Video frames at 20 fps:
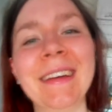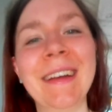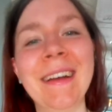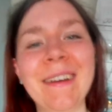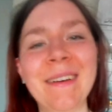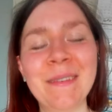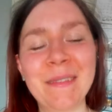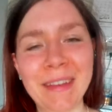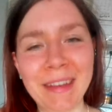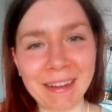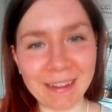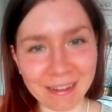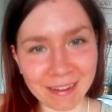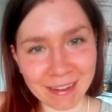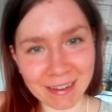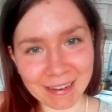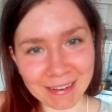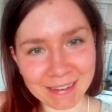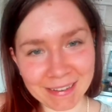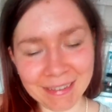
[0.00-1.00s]
Oh my
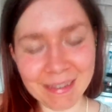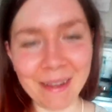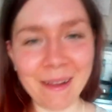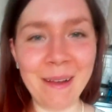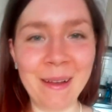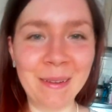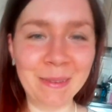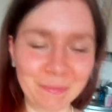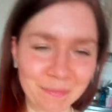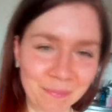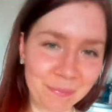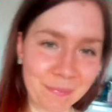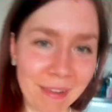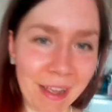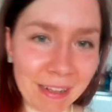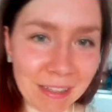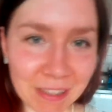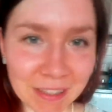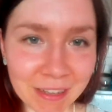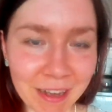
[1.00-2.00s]
God,
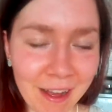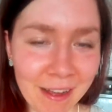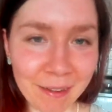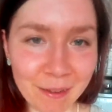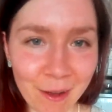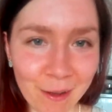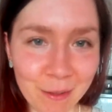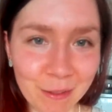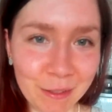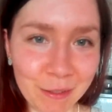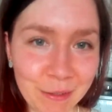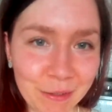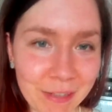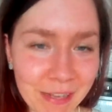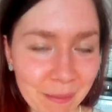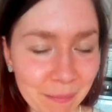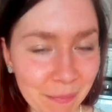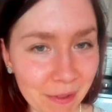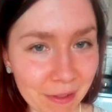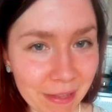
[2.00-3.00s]
I just can't go too
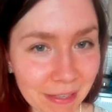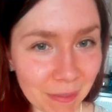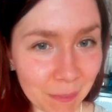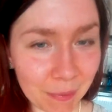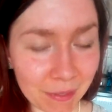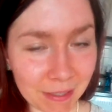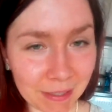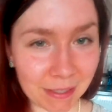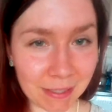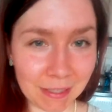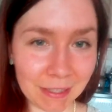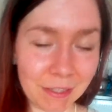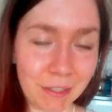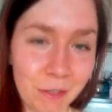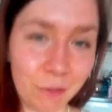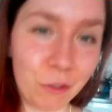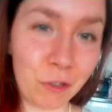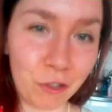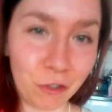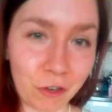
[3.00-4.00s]
deep on this because this is
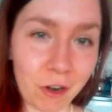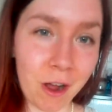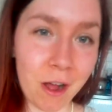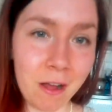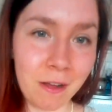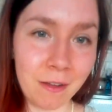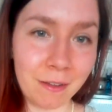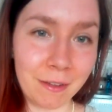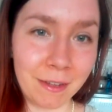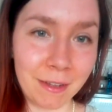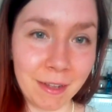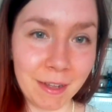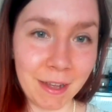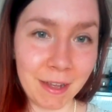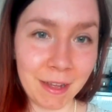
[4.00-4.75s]
so strong